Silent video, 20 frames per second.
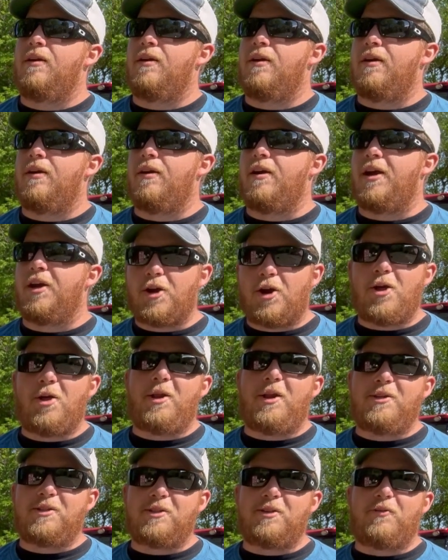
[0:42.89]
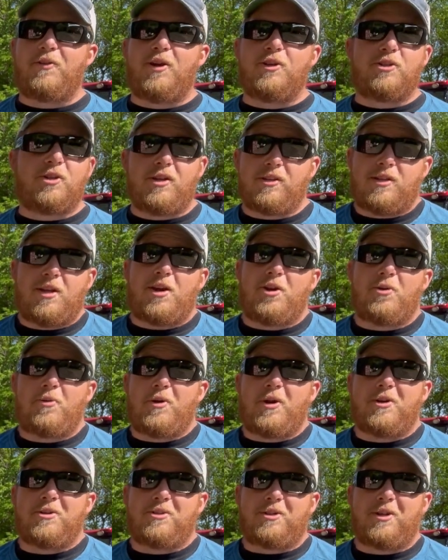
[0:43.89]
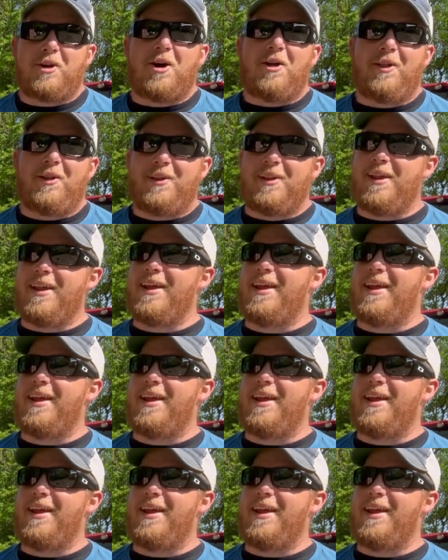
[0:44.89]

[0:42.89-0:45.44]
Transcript: I call it excavation because I don't know what else to call it.